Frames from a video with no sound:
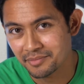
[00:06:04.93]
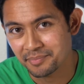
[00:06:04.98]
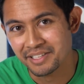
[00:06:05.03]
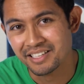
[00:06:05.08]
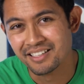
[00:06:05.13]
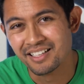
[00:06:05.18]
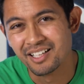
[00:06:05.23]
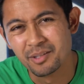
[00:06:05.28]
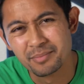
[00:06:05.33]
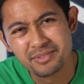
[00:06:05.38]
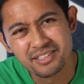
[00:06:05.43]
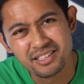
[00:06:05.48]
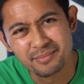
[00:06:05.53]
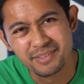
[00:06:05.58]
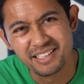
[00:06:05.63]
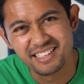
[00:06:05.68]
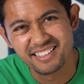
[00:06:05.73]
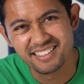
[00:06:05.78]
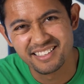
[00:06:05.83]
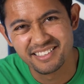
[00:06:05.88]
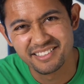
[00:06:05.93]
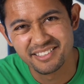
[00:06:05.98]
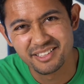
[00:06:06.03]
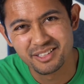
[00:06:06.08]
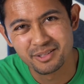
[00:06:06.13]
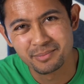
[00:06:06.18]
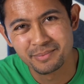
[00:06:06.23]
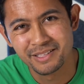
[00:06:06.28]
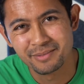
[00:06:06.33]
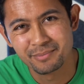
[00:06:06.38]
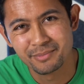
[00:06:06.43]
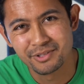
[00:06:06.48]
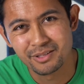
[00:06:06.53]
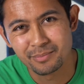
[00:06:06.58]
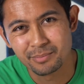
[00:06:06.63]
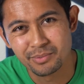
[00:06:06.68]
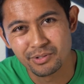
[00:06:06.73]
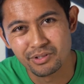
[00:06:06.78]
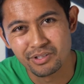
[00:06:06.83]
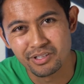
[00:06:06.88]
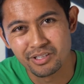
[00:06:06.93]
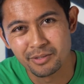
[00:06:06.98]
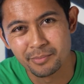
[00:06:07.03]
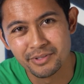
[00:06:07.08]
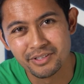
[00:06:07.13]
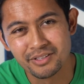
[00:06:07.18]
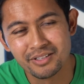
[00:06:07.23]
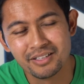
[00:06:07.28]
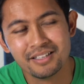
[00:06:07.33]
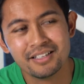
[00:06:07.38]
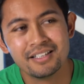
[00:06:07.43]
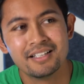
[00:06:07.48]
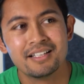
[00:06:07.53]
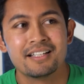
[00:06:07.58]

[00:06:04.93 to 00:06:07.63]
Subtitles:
helps to make it a little bit more portable,